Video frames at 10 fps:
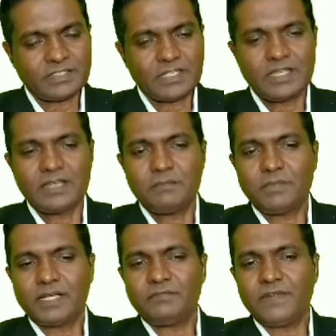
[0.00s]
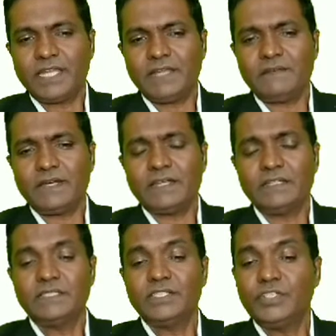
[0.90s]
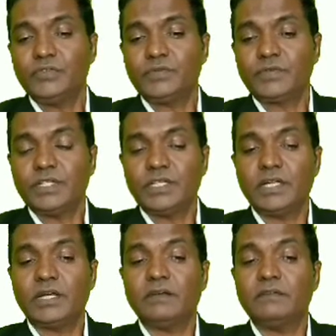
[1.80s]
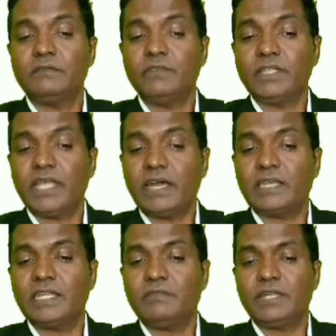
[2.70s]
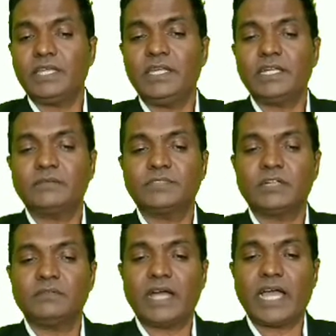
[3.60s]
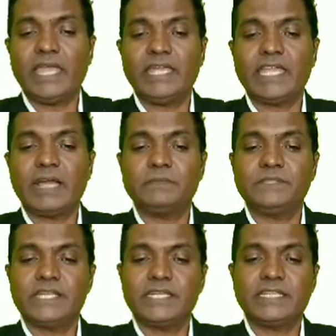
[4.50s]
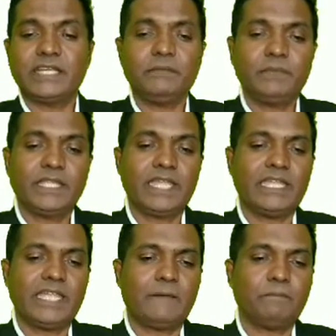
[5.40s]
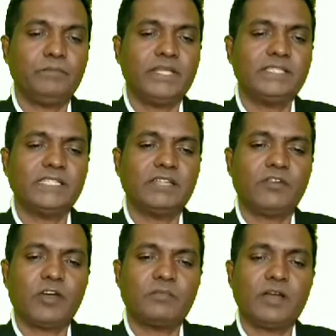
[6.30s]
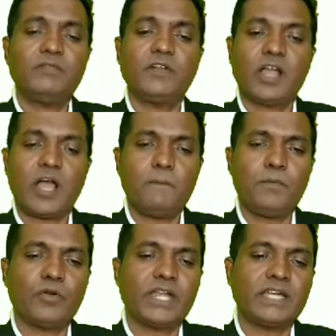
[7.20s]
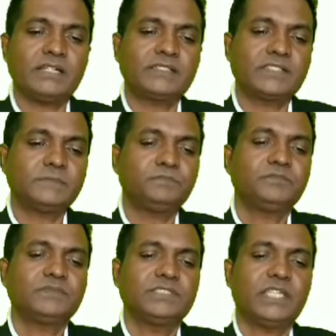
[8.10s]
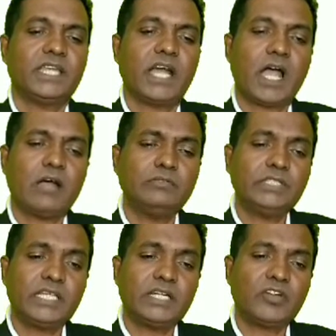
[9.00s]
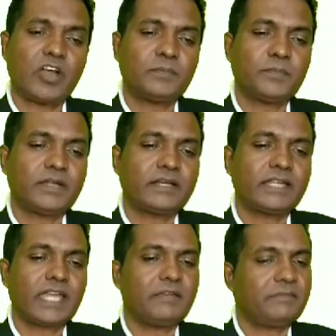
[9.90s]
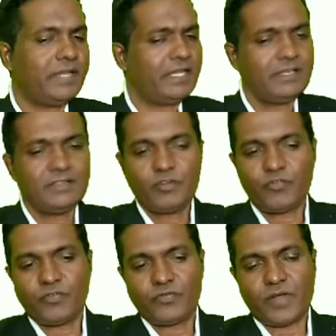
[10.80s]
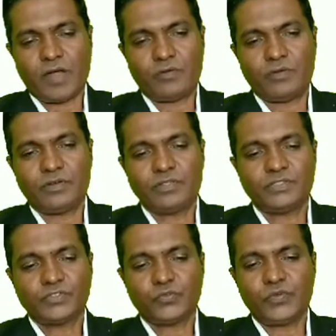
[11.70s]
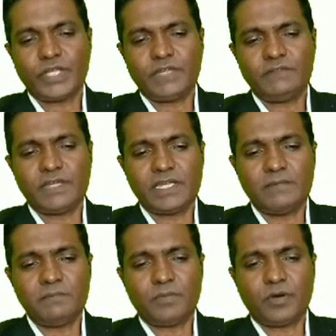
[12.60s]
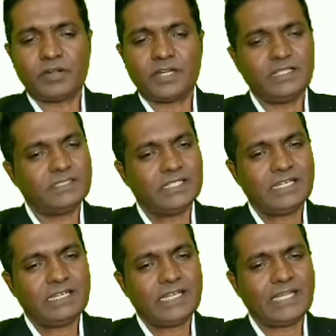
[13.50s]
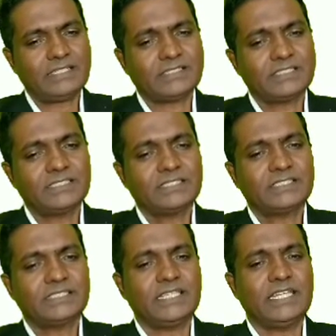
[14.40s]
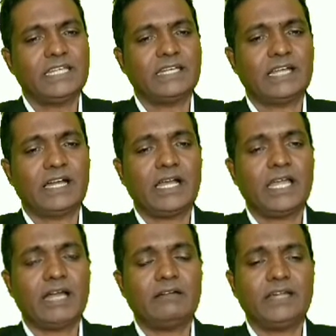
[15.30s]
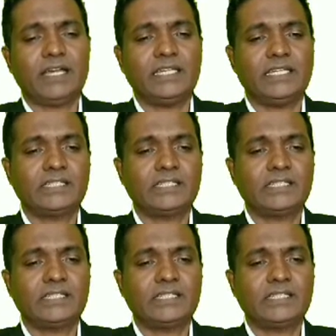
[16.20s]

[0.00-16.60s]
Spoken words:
But whenever they are given in terms of I cap, j cap, k cap, means in the form of components, then how their dot product can be found. So very, very important. Let's see here. I have done it.